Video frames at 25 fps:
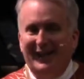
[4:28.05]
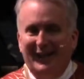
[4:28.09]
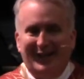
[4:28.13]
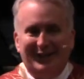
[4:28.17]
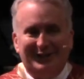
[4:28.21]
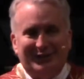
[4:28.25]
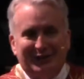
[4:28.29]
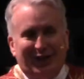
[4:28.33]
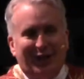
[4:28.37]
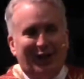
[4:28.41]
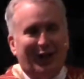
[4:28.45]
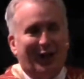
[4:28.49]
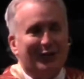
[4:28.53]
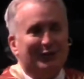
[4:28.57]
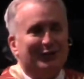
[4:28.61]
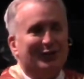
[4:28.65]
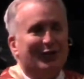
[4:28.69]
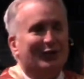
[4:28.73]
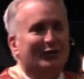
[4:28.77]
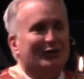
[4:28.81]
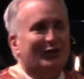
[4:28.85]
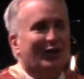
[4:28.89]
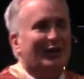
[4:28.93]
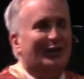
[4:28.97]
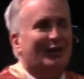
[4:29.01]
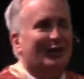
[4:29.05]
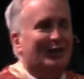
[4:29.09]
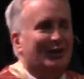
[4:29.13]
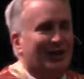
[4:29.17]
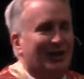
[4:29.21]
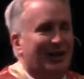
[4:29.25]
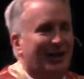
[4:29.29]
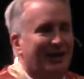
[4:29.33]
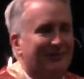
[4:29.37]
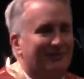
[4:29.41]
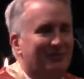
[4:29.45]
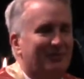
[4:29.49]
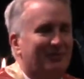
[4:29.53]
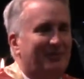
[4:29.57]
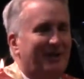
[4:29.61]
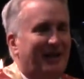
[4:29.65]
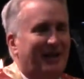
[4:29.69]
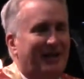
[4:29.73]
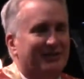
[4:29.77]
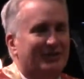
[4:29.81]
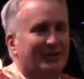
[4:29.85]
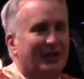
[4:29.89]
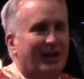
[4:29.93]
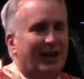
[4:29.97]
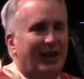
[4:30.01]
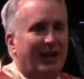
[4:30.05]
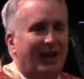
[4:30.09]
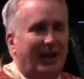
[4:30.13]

as I also said to the confirmands,